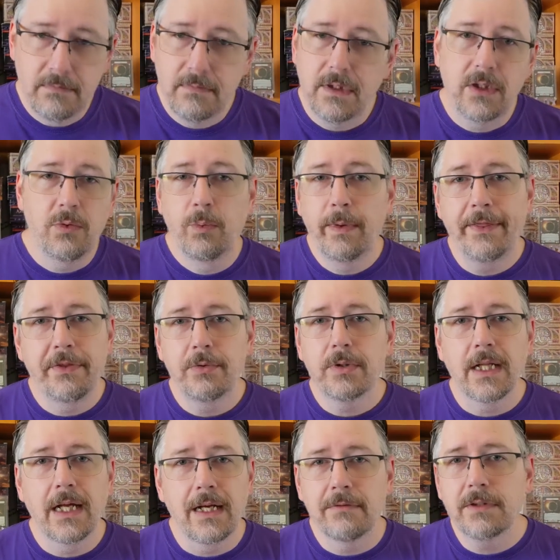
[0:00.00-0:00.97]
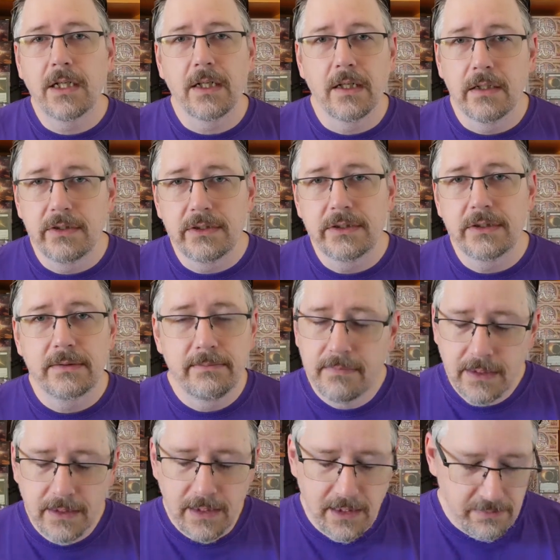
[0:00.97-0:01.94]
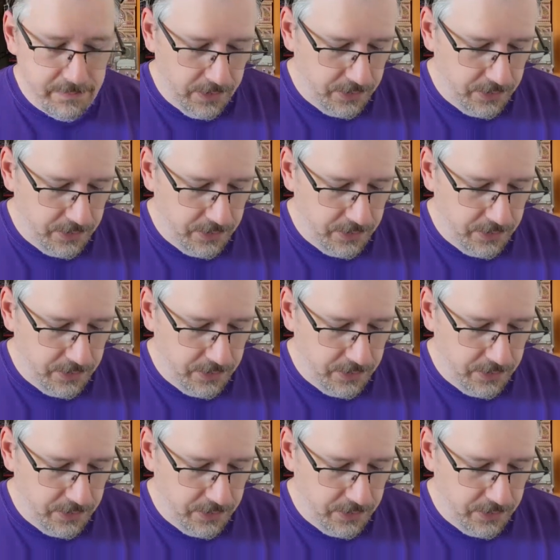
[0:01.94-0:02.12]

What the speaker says: went through a lot of cards, a lot of blue